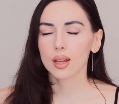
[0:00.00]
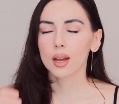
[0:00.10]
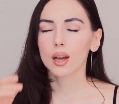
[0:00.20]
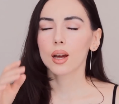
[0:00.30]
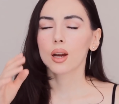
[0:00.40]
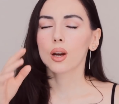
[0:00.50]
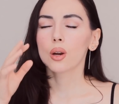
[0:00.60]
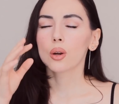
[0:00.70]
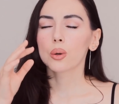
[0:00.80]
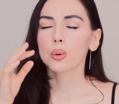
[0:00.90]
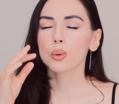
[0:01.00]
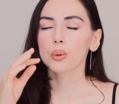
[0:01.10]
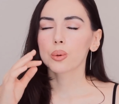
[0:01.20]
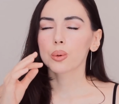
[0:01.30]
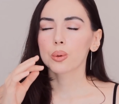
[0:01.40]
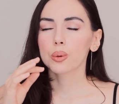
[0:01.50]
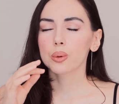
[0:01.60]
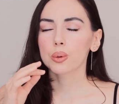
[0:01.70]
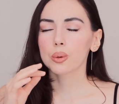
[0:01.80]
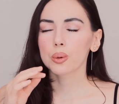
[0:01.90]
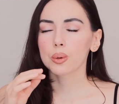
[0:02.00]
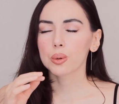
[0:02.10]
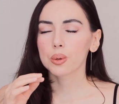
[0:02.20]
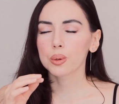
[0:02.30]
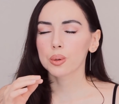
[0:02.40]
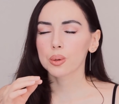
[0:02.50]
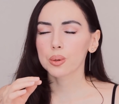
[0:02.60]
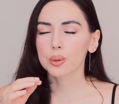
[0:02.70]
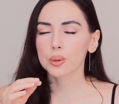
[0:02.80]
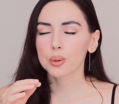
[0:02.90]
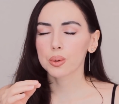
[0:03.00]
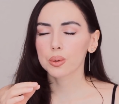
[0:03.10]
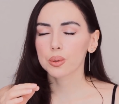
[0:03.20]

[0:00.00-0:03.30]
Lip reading: (no one is talking)